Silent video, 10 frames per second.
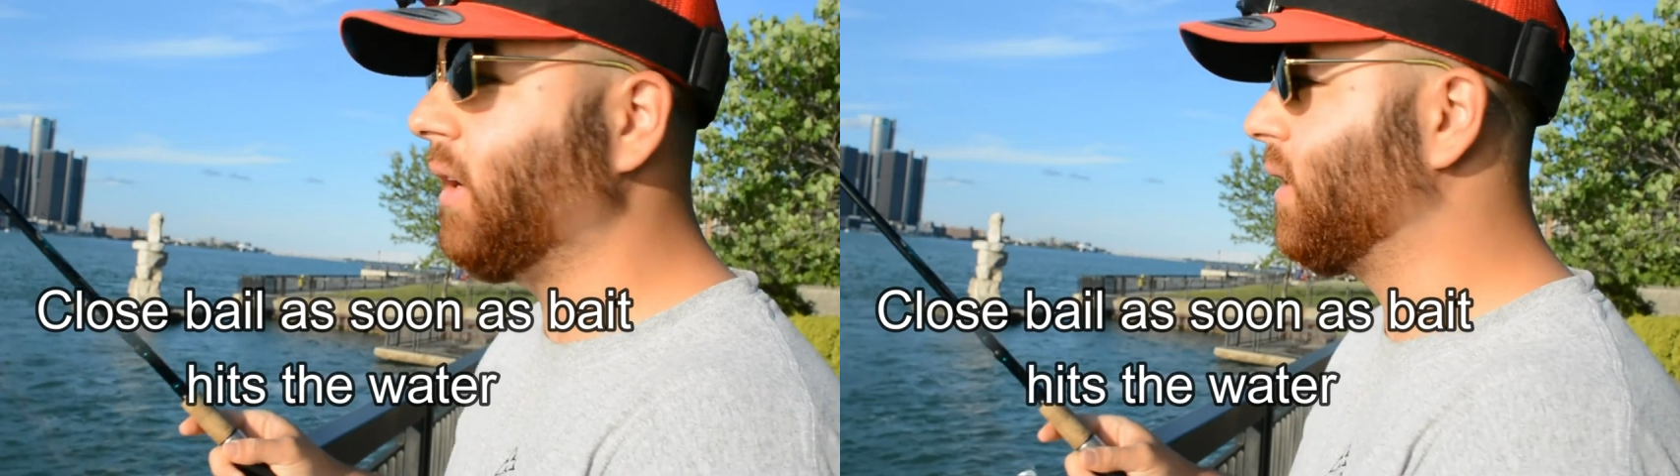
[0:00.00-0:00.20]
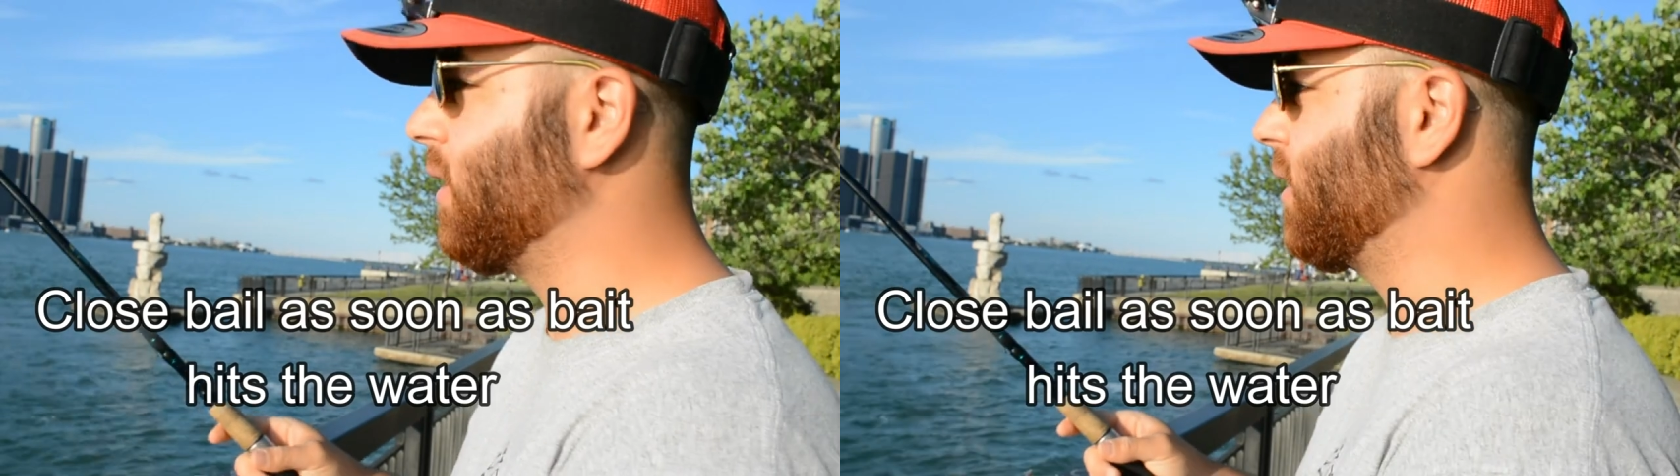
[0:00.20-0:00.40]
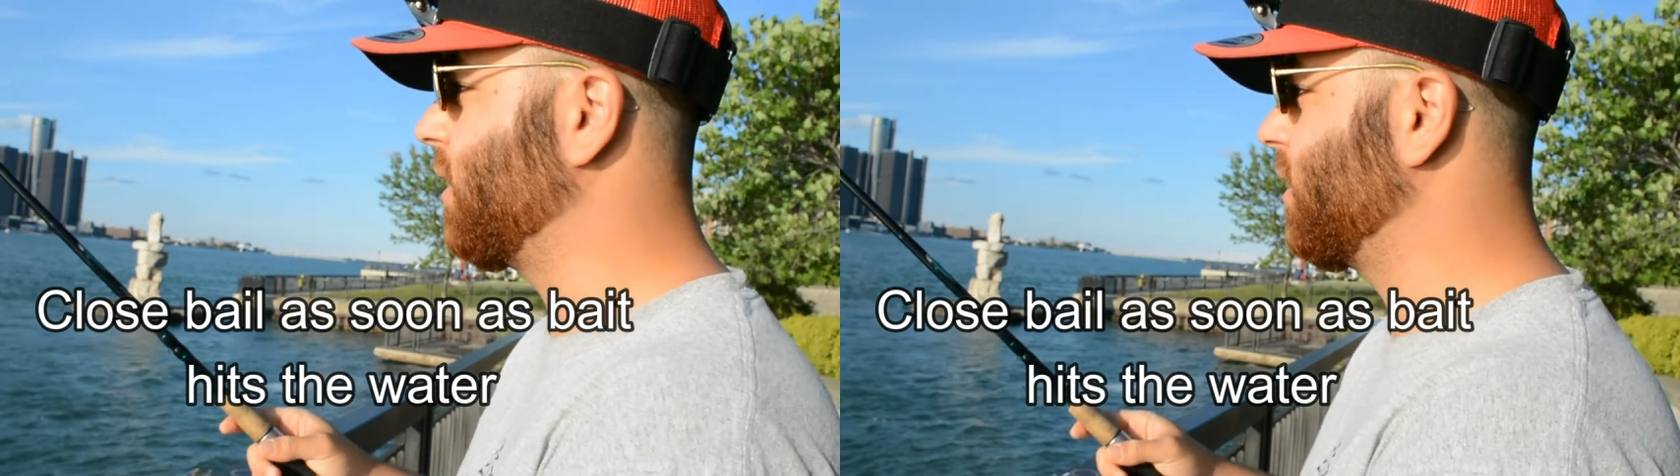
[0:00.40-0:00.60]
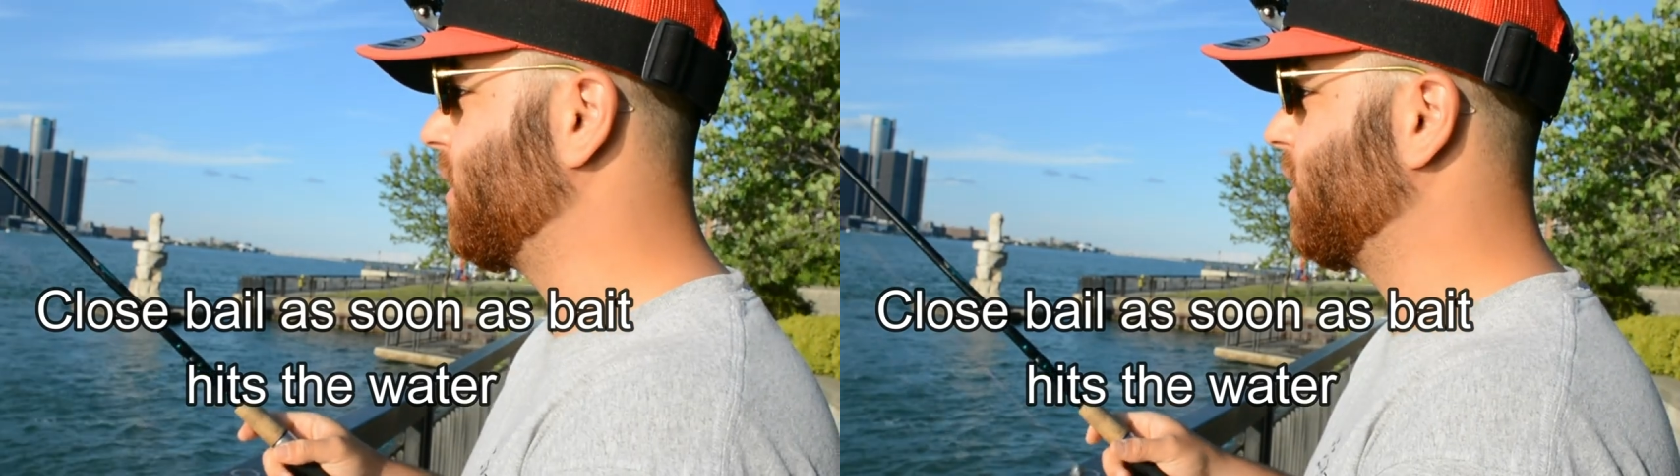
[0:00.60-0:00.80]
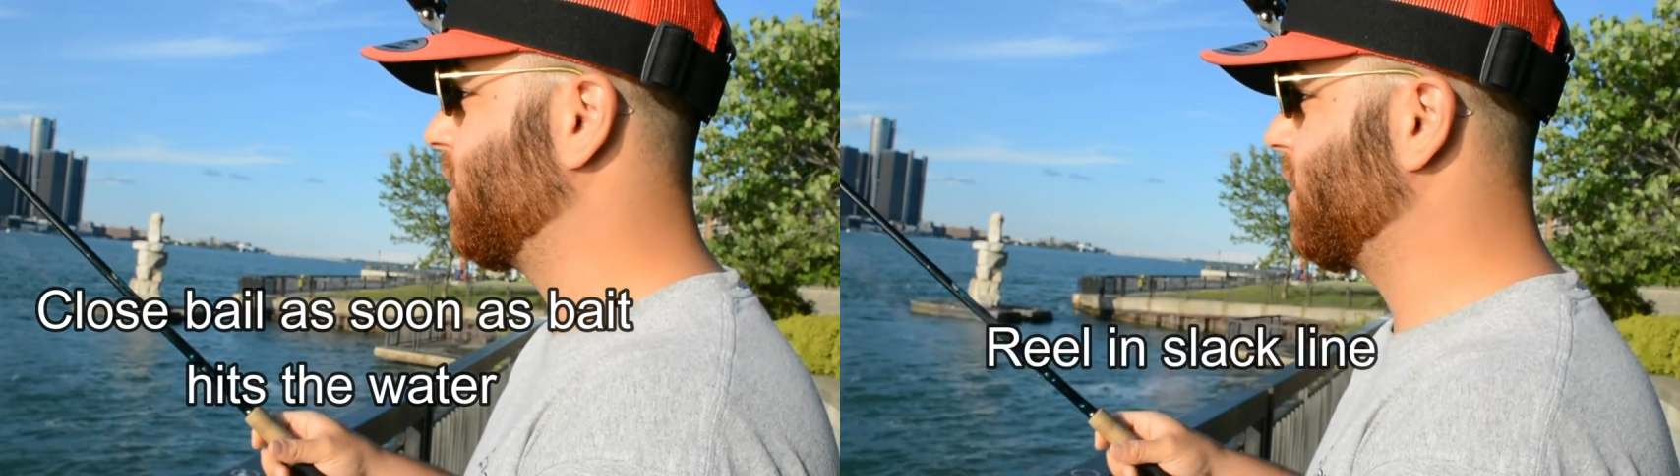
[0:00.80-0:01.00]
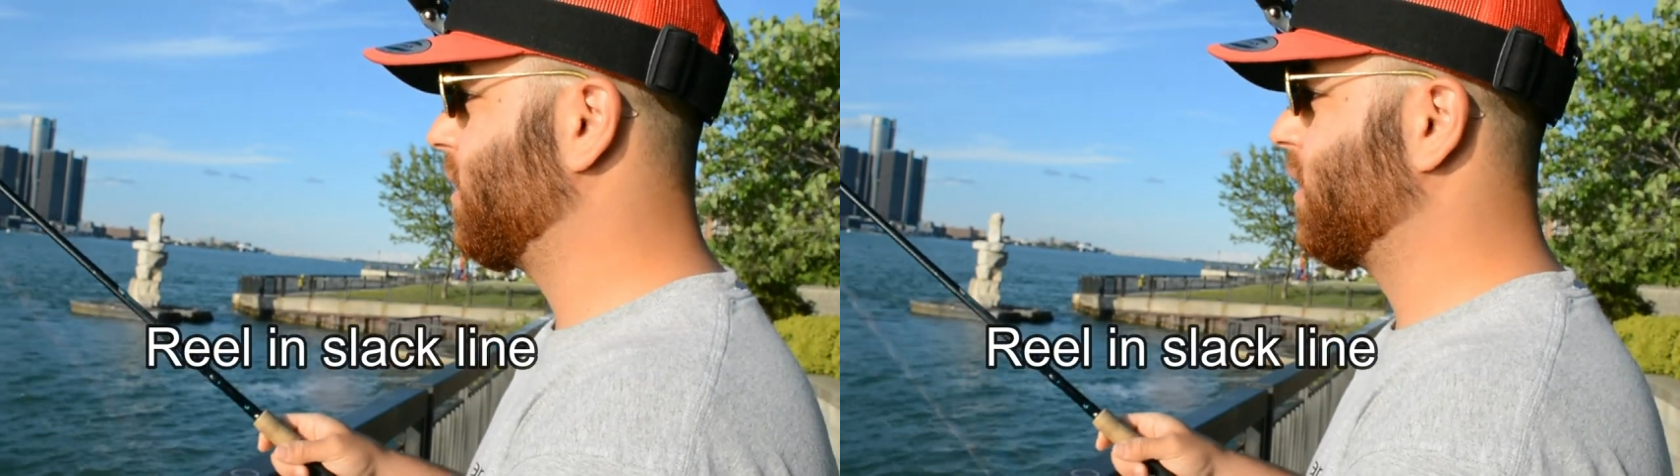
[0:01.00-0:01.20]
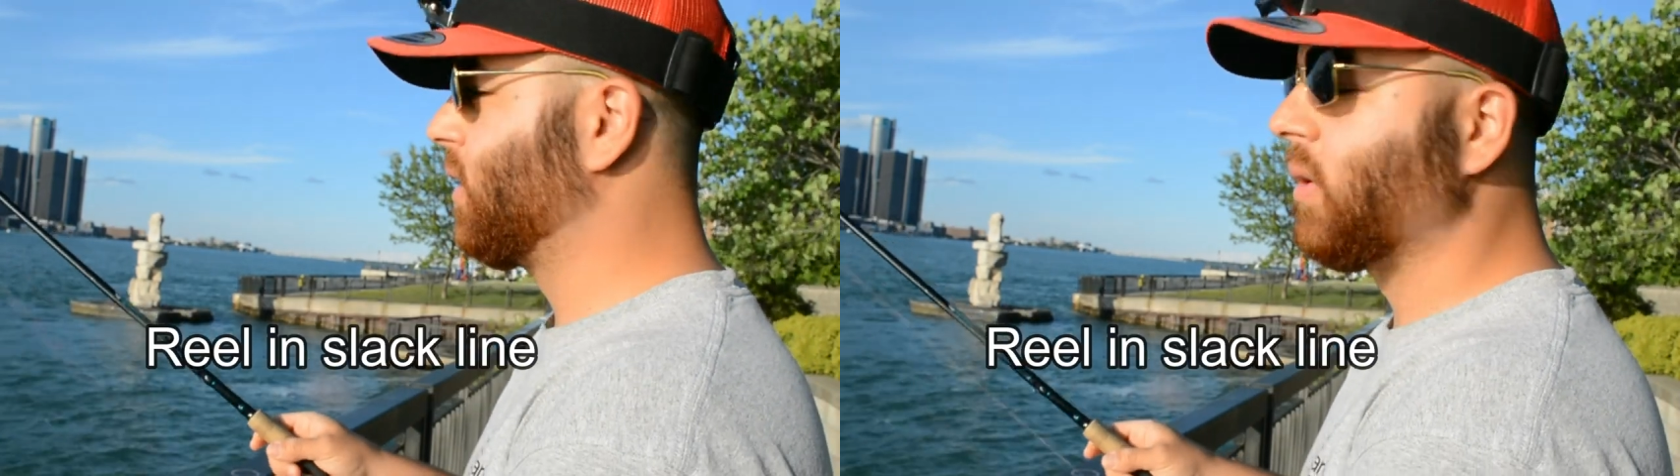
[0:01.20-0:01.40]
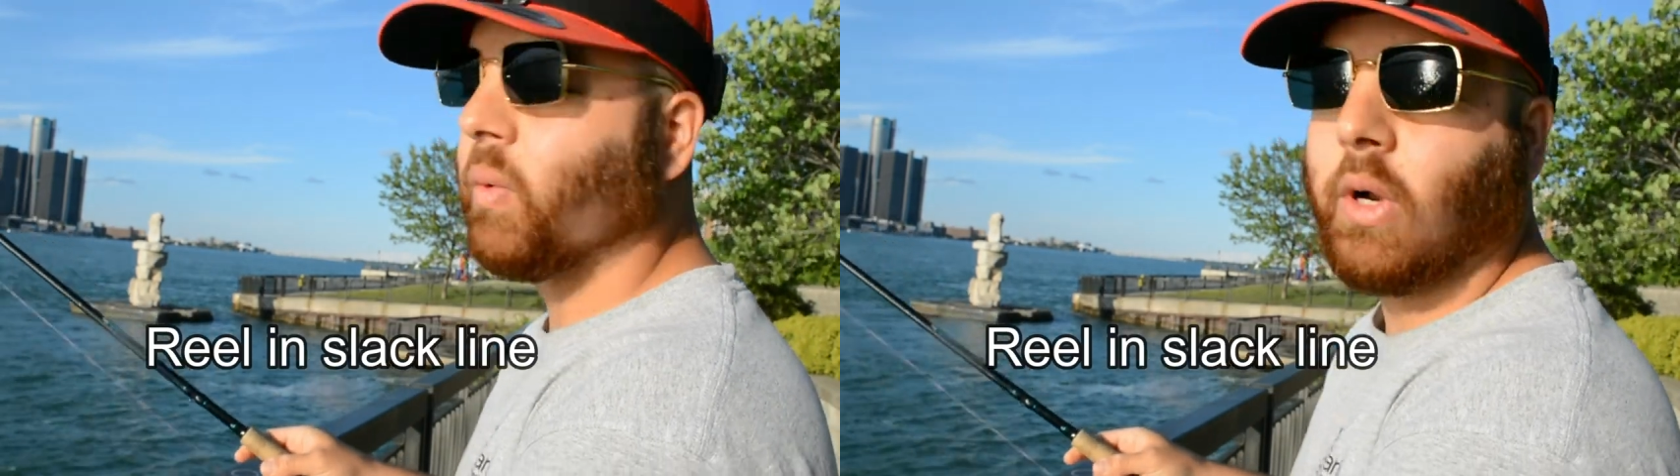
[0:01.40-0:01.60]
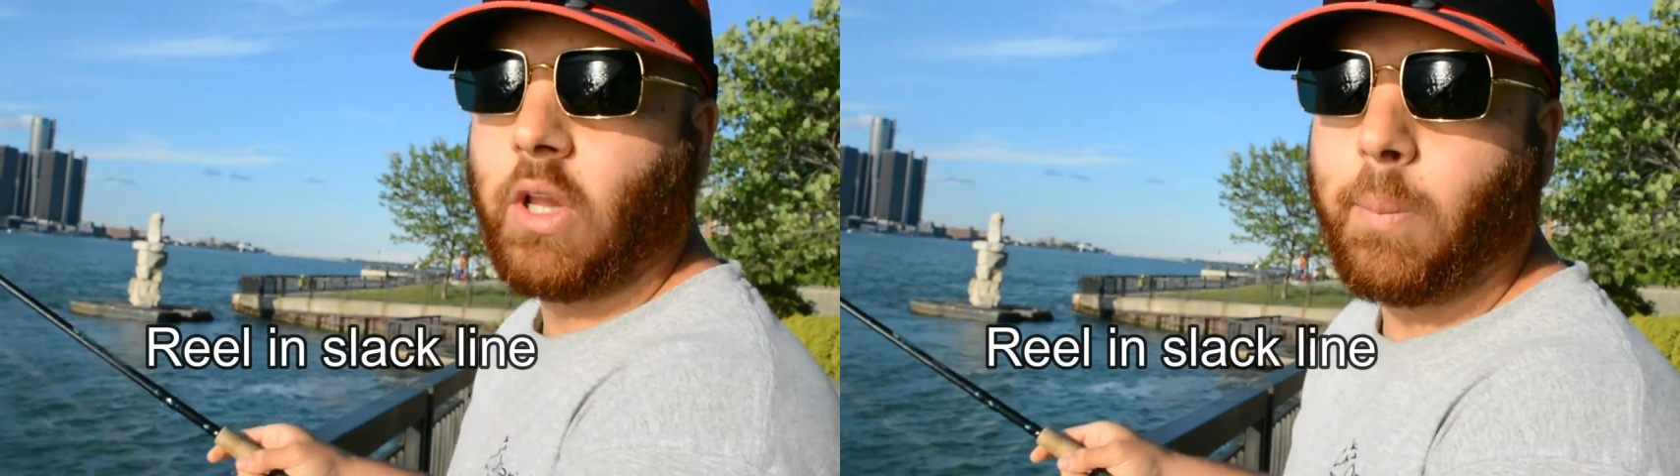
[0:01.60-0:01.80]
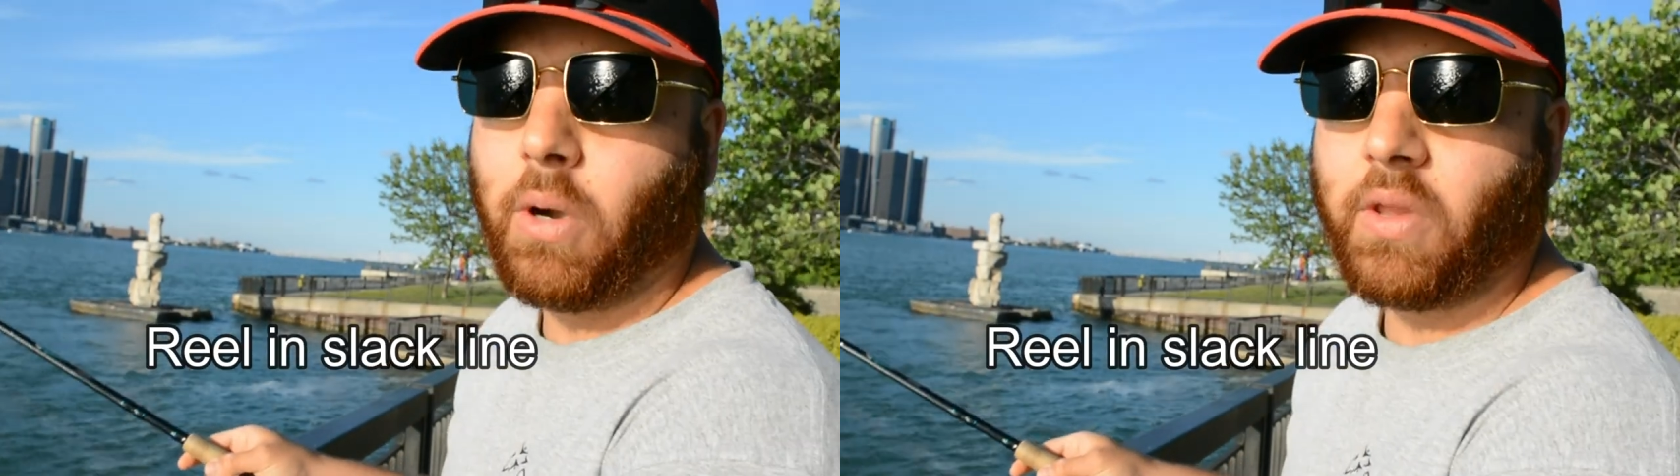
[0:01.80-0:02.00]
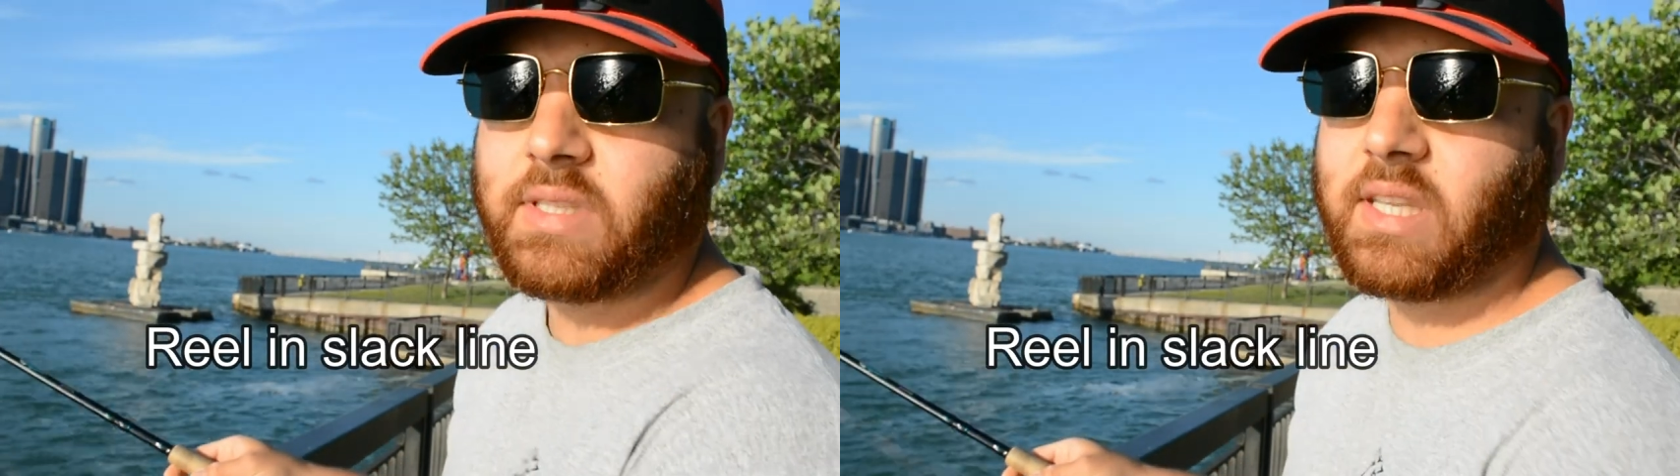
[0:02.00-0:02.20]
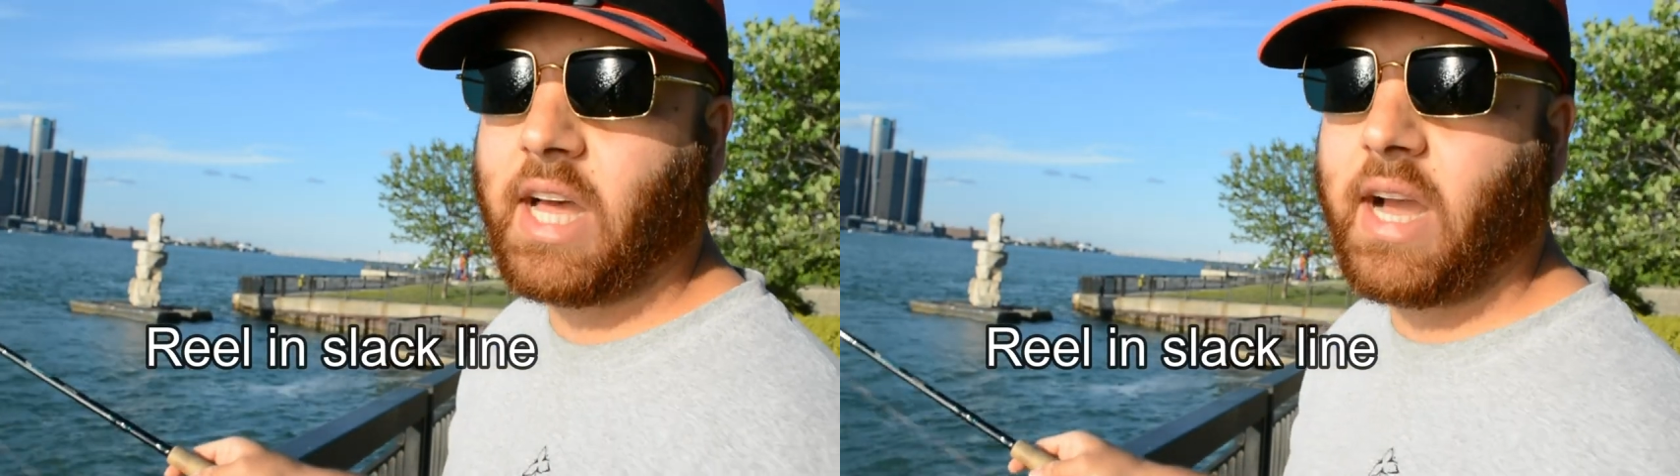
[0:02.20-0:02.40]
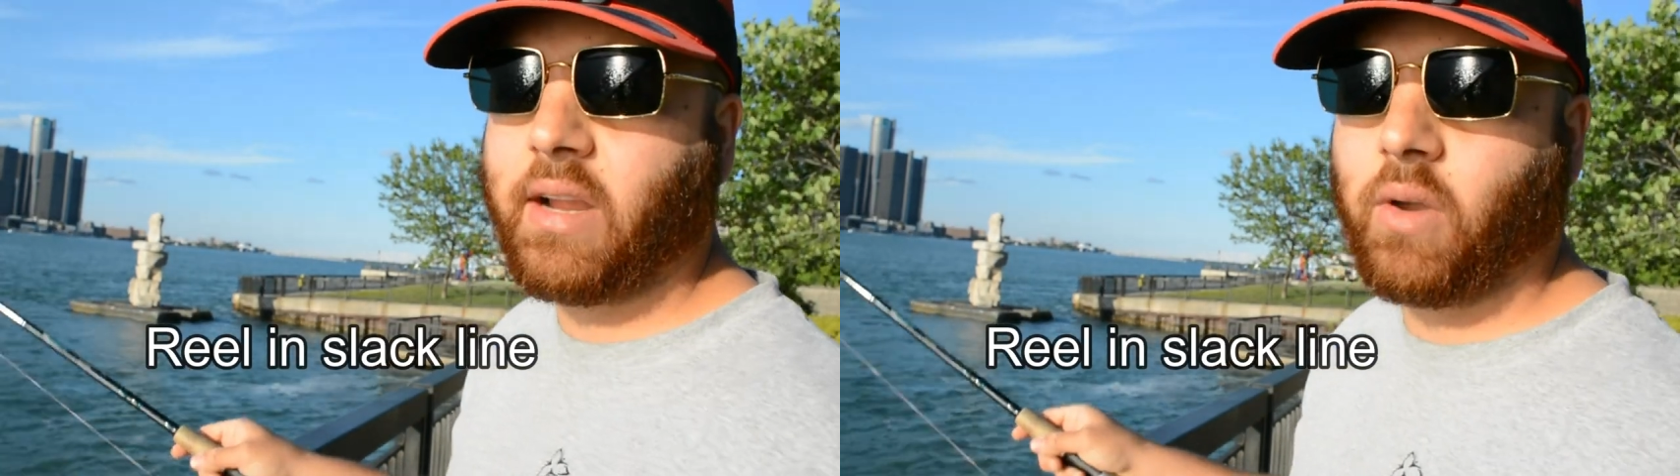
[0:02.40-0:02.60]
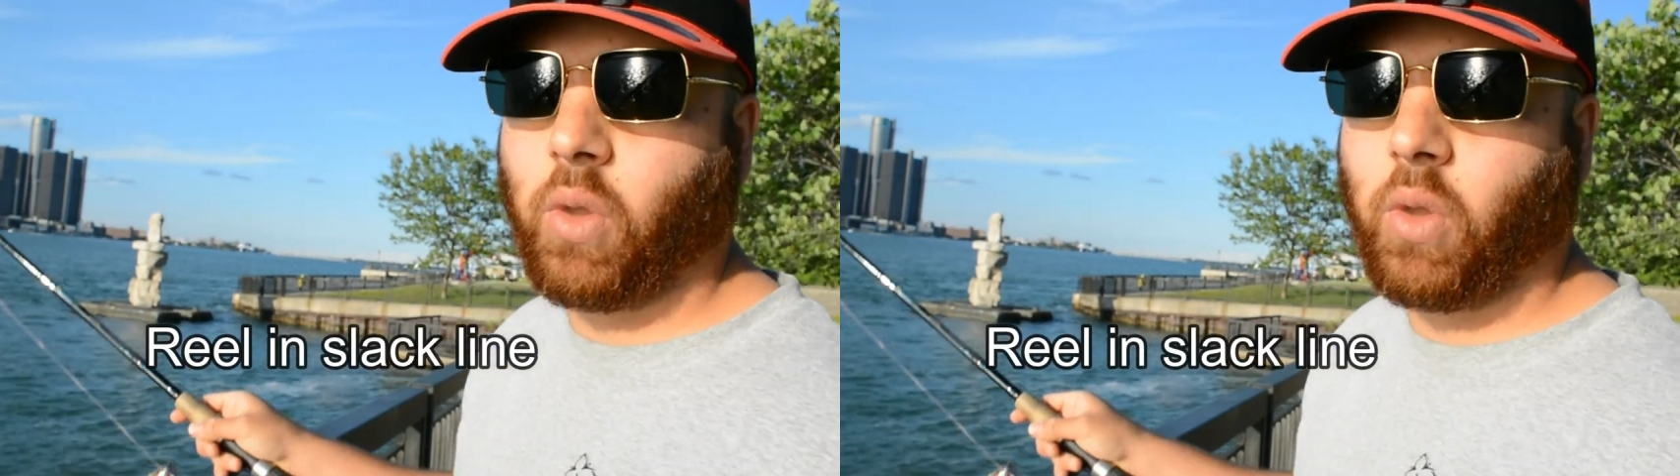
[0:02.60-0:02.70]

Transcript: reel up all the slack,